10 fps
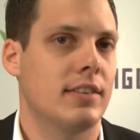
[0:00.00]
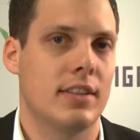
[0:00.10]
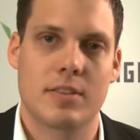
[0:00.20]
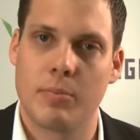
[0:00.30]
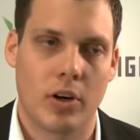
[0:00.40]

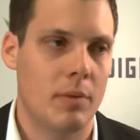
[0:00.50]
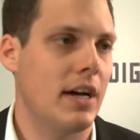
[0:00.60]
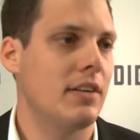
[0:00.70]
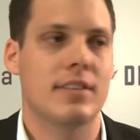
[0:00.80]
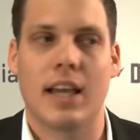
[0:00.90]
it's more
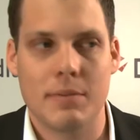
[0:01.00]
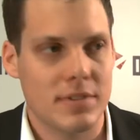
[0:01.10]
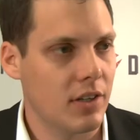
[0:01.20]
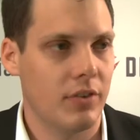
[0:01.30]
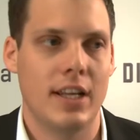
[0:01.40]
about time
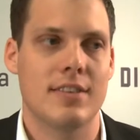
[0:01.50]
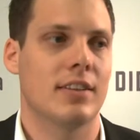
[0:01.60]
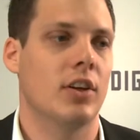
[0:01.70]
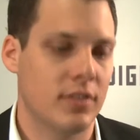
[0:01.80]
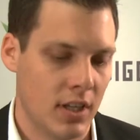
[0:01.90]
series
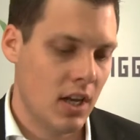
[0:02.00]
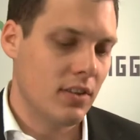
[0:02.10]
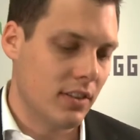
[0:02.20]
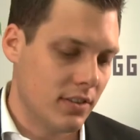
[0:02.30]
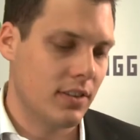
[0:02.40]
and not
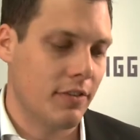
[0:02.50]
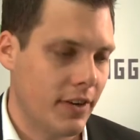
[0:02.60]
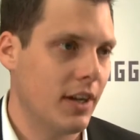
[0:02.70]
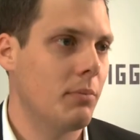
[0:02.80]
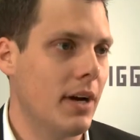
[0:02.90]
the
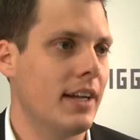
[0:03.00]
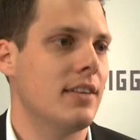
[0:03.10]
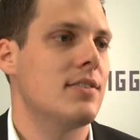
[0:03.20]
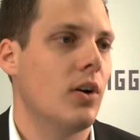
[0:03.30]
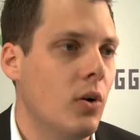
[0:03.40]
figure by
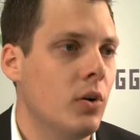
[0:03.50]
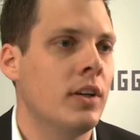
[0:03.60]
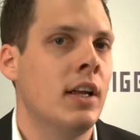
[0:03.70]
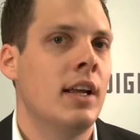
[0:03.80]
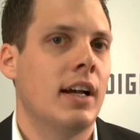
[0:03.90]
its
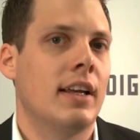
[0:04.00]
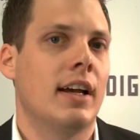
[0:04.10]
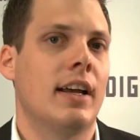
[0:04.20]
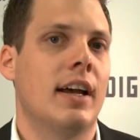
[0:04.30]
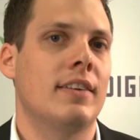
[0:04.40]
own,
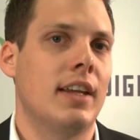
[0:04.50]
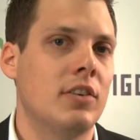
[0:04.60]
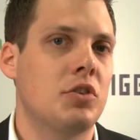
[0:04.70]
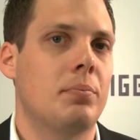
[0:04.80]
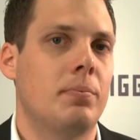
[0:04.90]
and
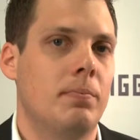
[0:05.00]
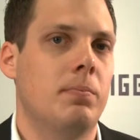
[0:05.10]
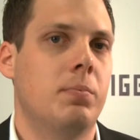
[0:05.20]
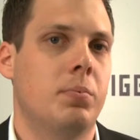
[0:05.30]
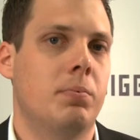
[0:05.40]

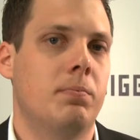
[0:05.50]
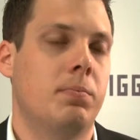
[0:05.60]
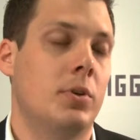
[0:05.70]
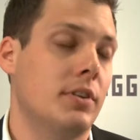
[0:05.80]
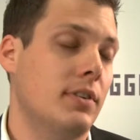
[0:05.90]

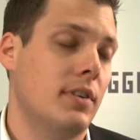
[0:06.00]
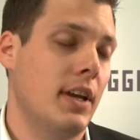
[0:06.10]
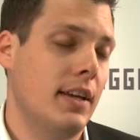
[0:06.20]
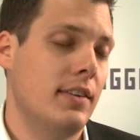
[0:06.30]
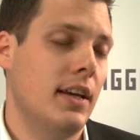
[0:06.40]

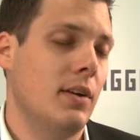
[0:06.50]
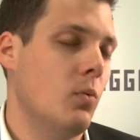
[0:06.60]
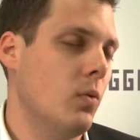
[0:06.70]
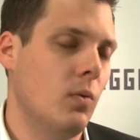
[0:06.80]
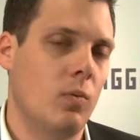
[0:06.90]

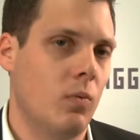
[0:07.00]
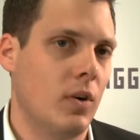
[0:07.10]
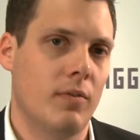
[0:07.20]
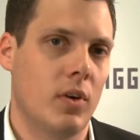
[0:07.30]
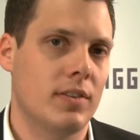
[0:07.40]
interpreting
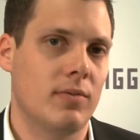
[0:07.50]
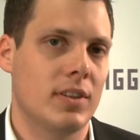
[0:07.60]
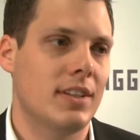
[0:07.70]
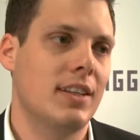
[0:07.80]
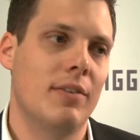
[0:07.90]

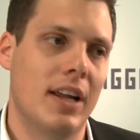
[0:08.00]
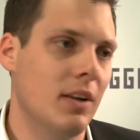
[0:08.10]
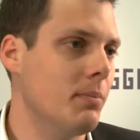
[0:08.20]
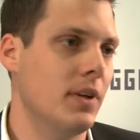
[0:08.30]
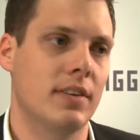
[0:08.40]
what the
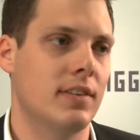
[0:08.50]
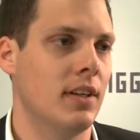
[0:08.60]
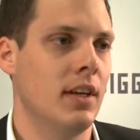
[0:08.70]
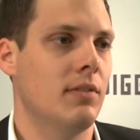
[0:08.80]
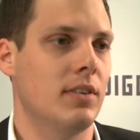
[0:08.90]
development
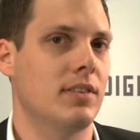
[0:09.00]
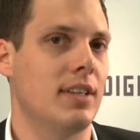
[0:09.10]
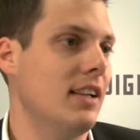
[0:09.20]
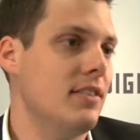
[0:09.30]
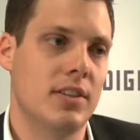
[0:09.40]

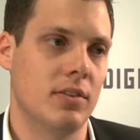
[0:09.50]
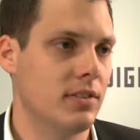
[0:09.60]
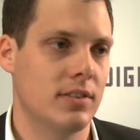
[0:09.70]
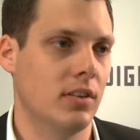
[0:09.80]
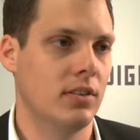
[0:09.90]
tells you.
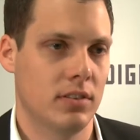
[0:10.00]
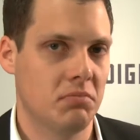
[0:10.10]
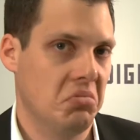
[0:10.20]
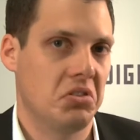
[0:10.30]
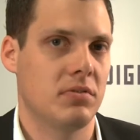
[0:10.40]
So,
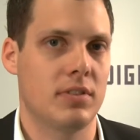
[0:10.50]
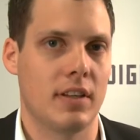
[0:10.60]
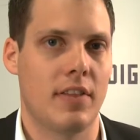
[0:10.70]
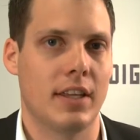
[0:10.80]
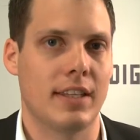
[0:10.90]
but
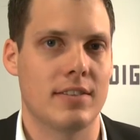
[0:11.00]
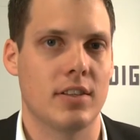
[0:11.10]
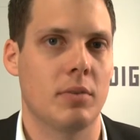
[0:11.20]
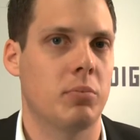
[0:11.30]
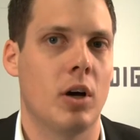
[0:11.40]
I think that's
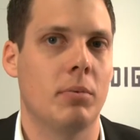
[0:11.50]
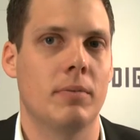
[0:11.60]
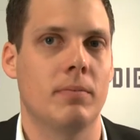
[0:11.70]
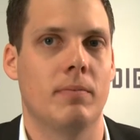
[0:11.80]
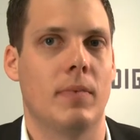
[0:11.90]
not a
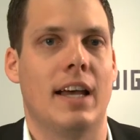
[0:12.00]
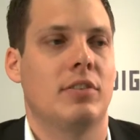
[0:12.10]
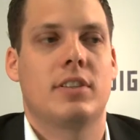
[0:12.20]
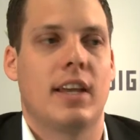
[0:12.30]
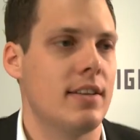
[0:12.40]
problem
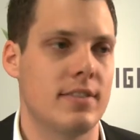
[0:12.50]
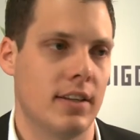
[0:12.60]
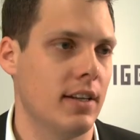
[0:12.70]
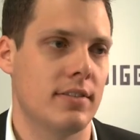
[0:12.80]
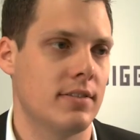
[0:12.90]

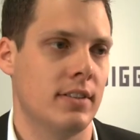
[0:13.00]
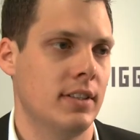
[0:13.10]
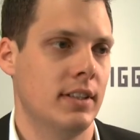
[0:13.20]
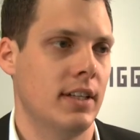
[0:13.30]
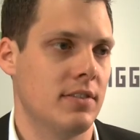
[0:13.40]
advertising has
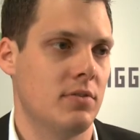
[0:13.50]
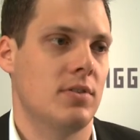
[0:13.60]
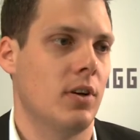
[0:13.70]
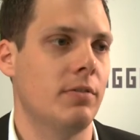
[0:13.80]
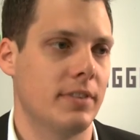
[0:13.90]
to
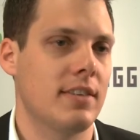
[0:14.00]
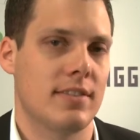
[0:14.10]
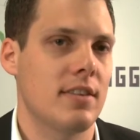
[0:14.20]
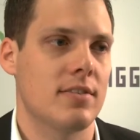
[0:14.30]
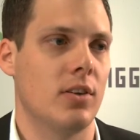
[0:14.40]
solve. That's